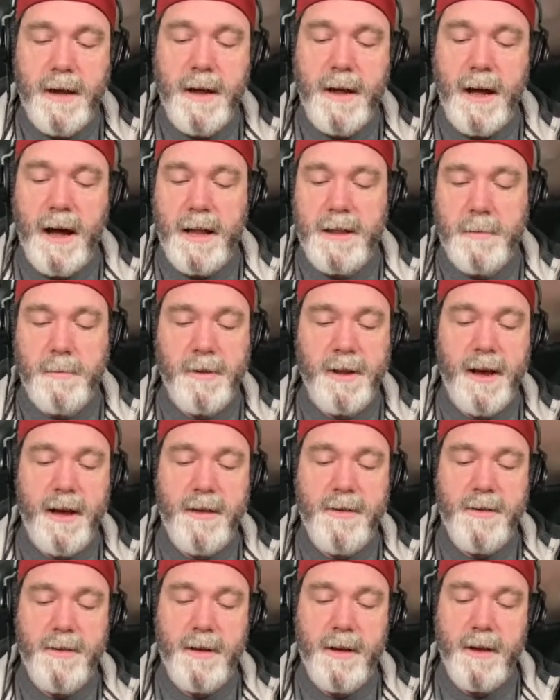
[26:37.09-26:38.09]
To
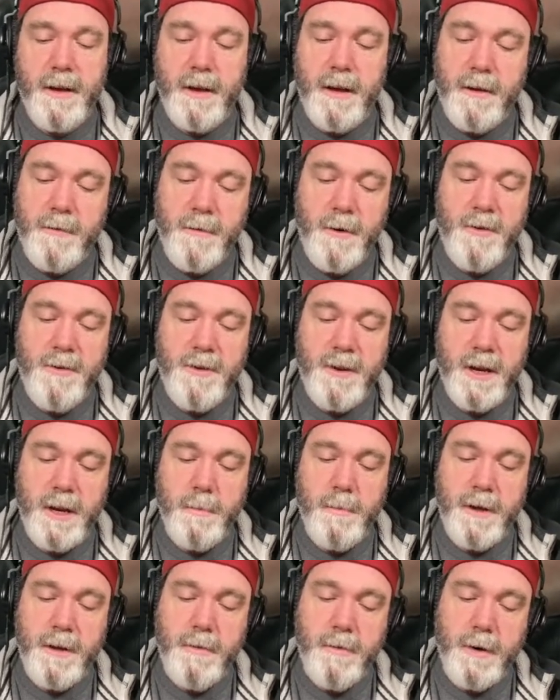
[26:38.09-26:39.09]
place adversity
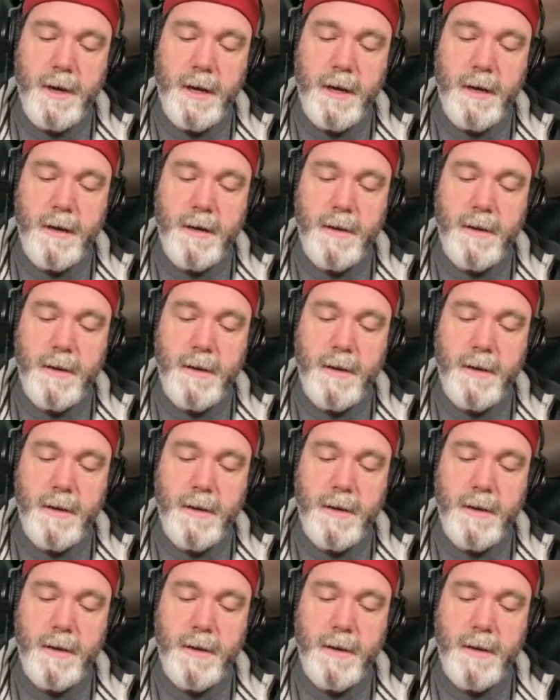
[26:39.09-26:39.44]
between